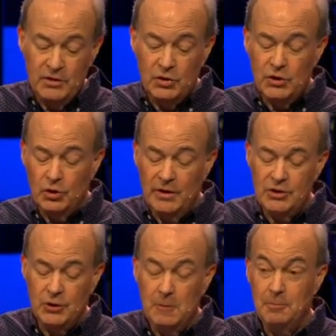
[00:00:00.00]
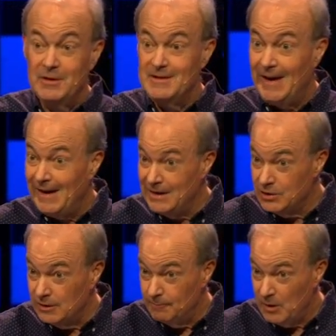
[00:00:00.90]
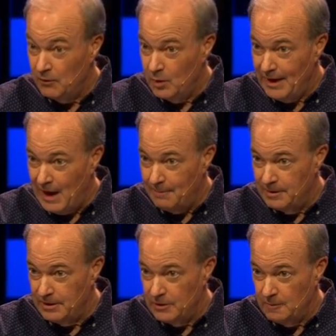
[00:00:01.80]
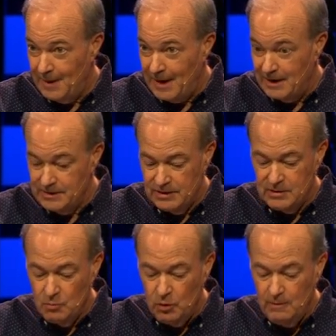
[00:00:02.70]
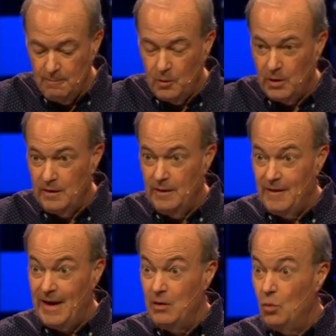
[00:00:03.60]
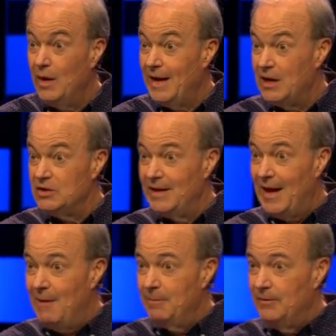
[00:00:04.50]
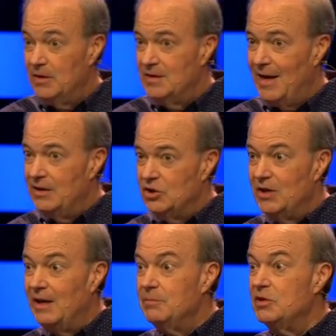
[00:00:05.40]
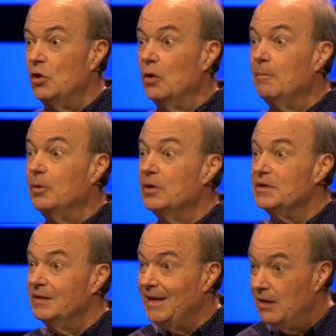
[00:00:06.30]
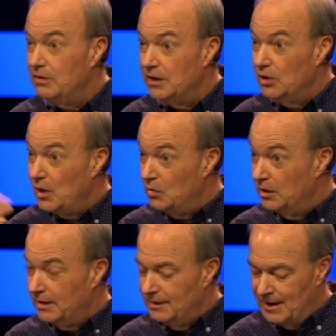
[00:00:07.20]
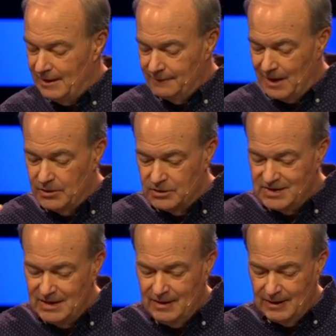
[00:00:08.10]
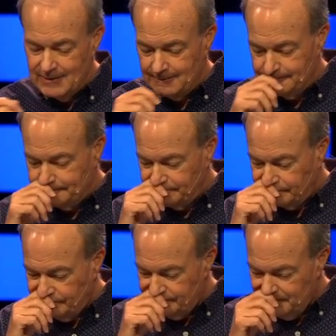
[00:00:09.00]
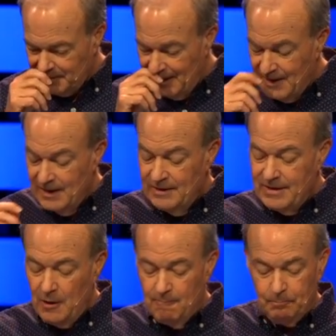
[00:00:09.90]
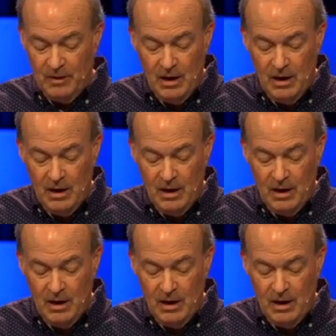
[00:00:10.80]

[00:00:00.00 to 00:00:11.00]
So your interpretation of what happened in your past is more important than what actually happened, because that shapes your personality, your outlook in life, how you see things. Now,